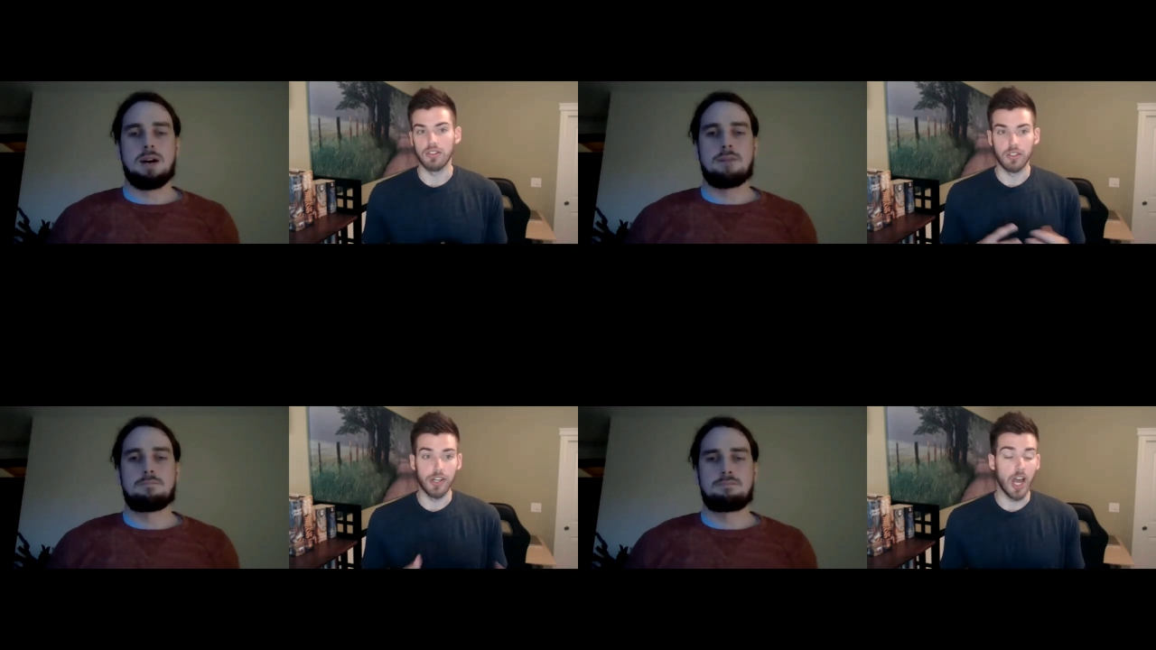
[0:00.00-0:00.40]

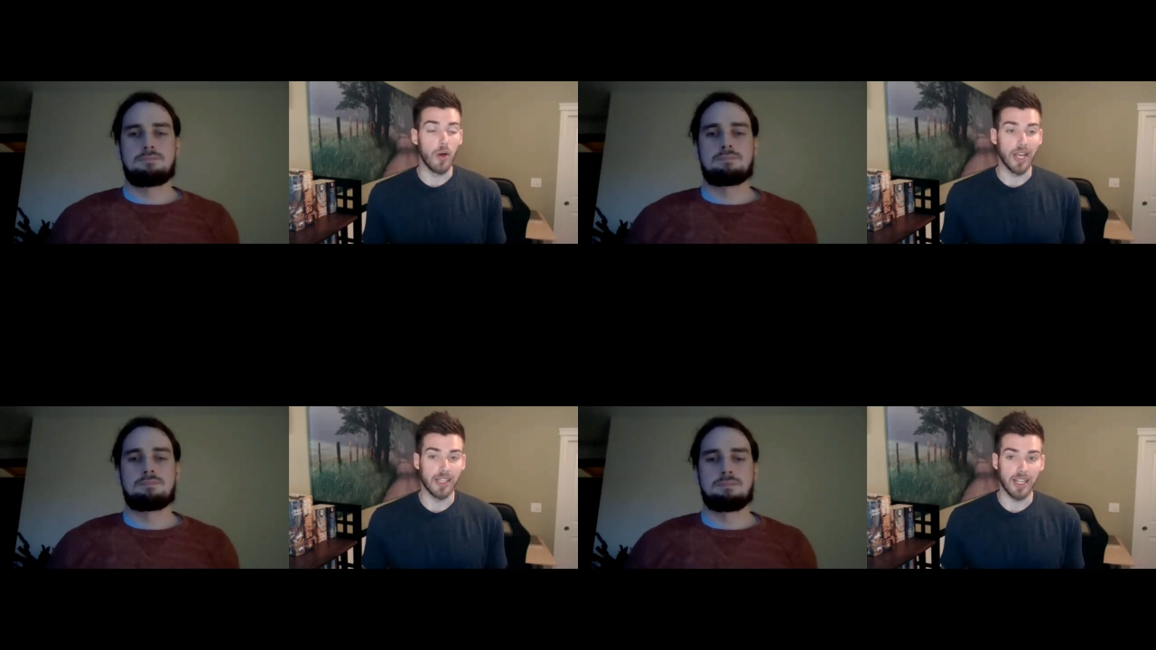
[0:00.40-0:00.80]

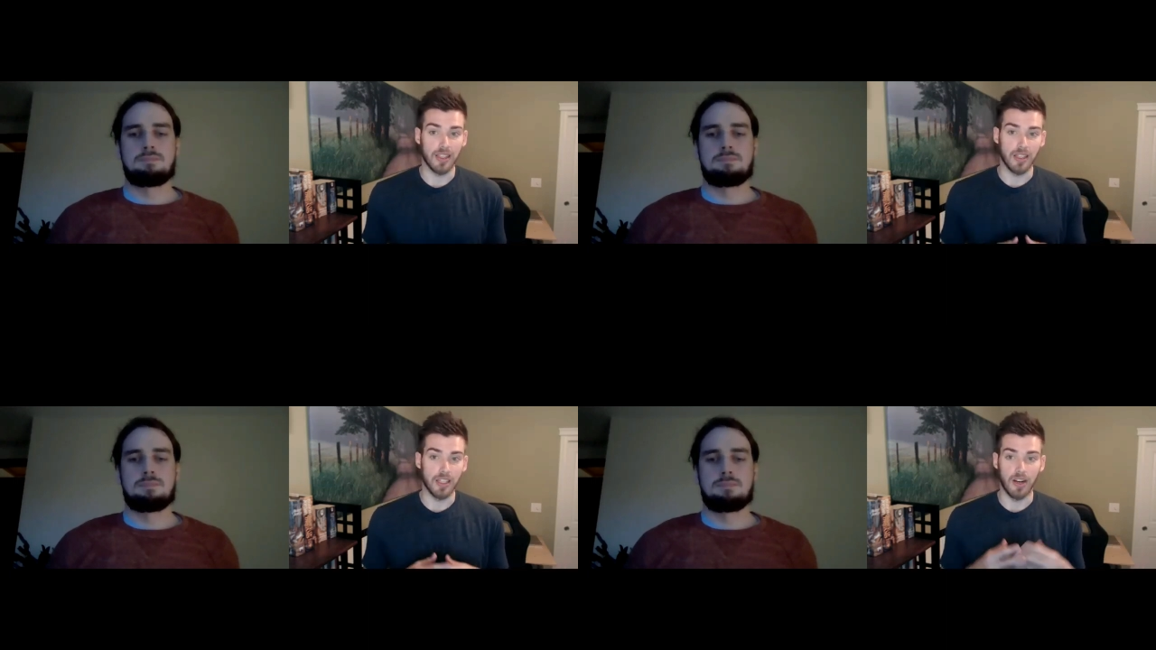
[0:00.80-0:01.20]
Speaker 1: knowing that
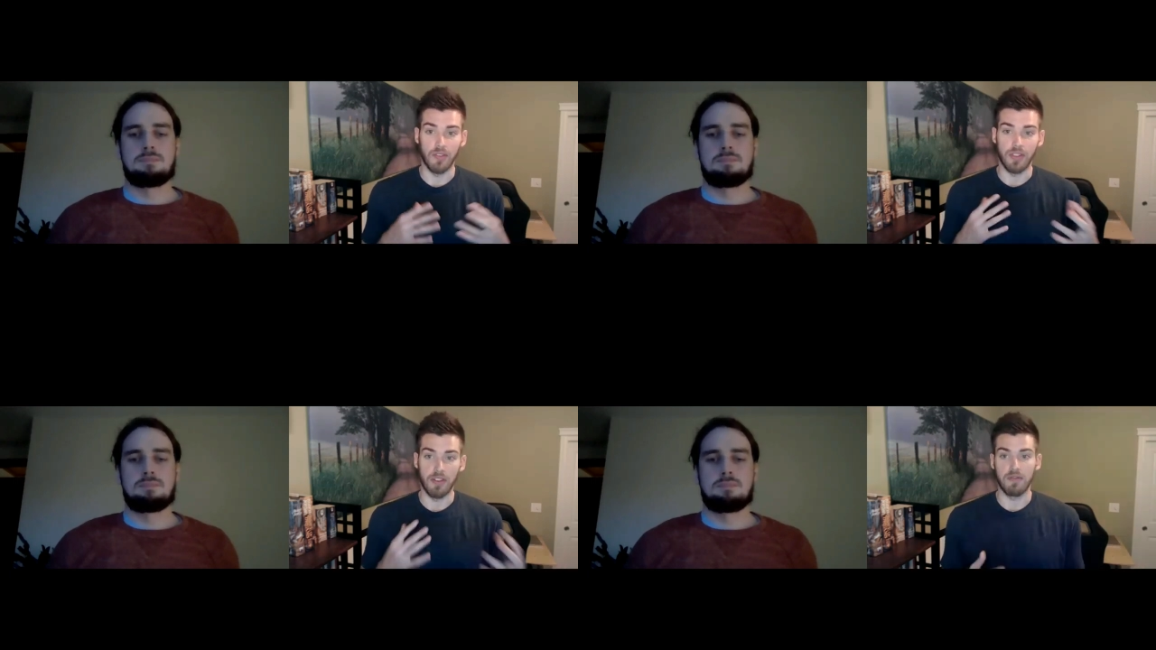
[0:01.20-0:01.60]
you know
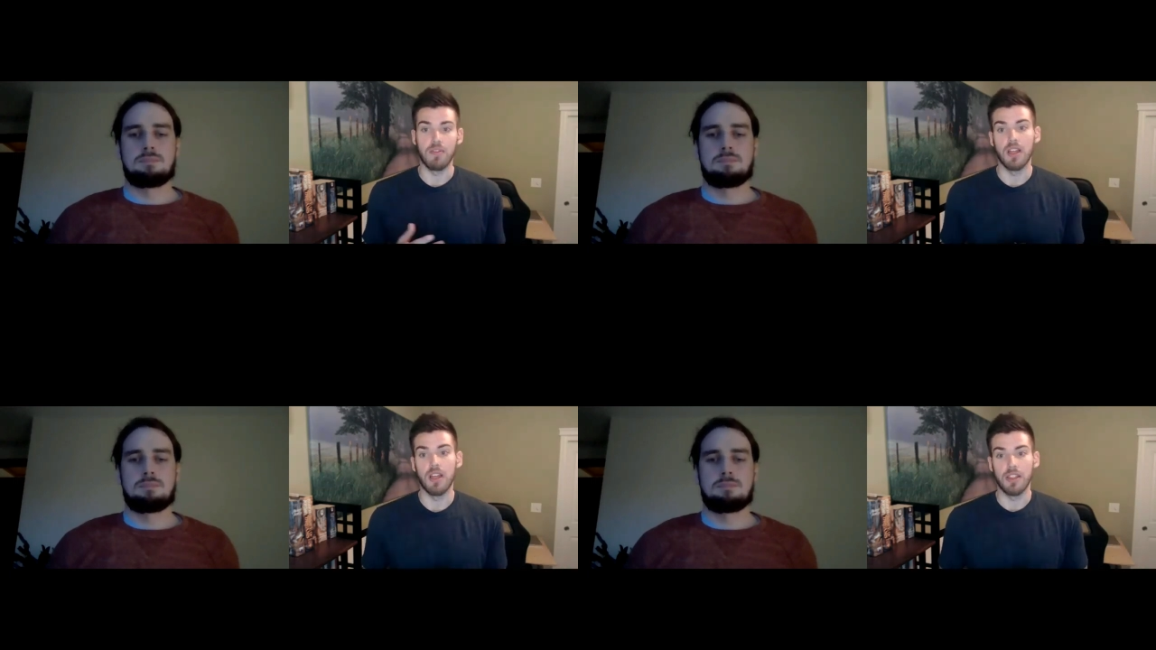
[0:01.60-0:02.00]
the
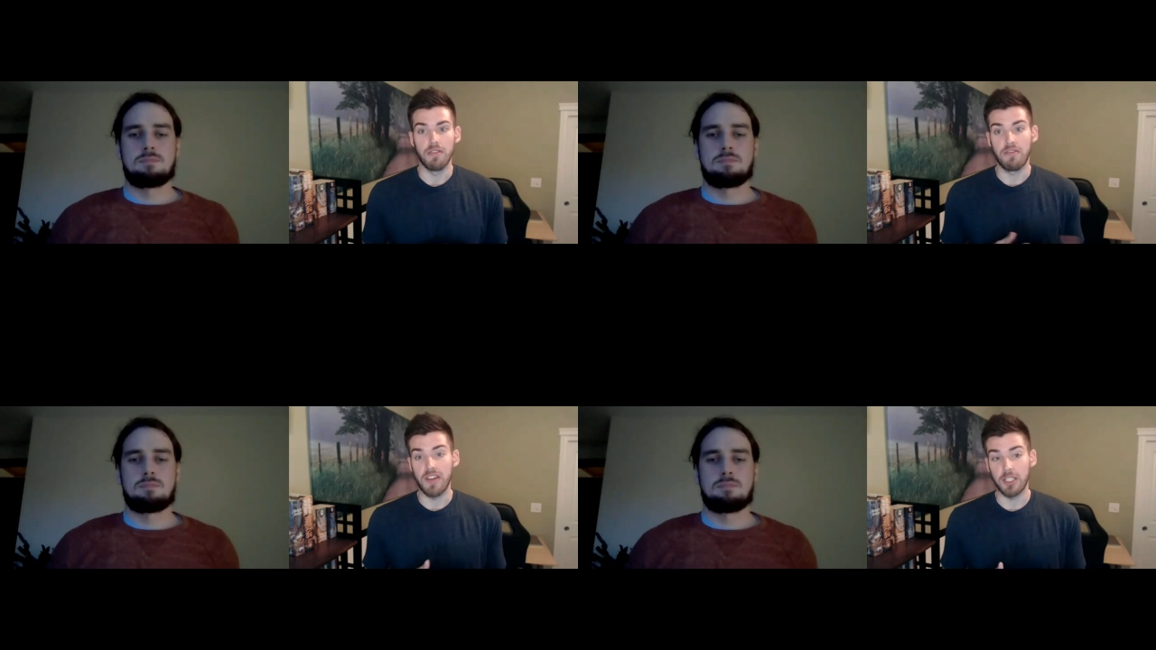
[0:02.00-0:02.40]
the
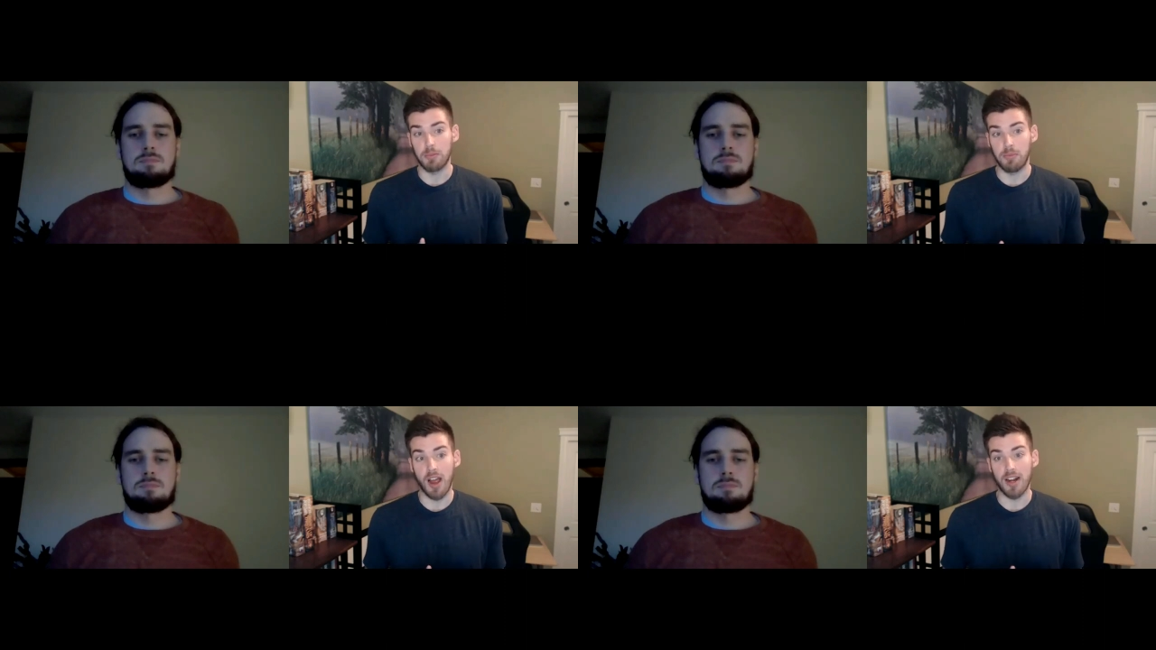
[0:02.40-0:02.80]
finished
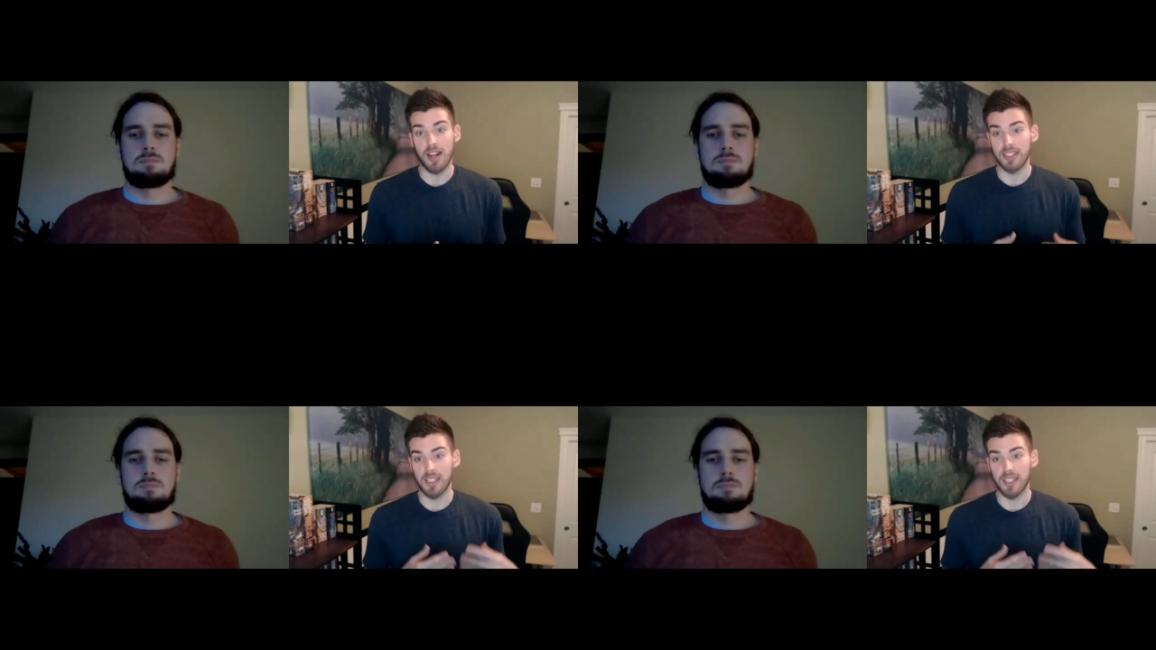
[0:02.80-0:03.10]
product